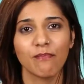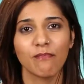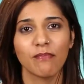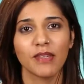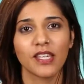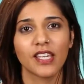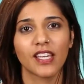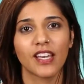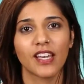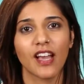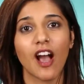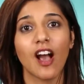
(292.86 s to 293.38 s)

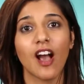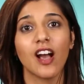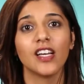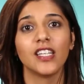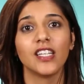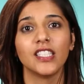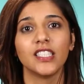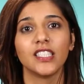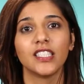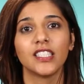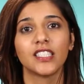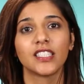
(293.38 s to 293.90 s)

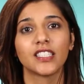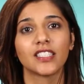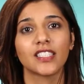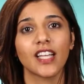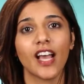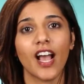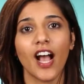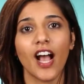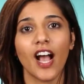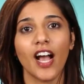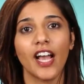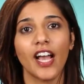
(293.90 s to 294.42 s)
because
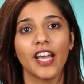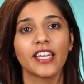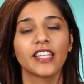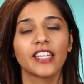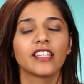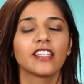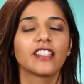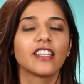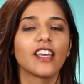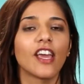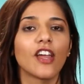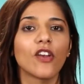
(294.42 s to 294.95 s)
I
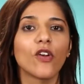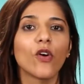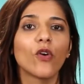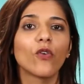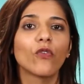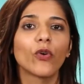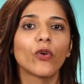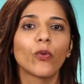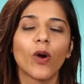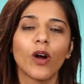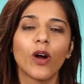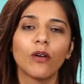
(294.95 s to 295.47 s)
can get
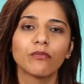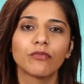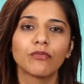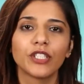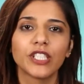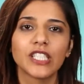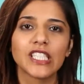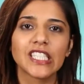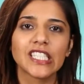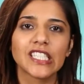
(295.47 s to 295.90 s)
overwhelmed pretty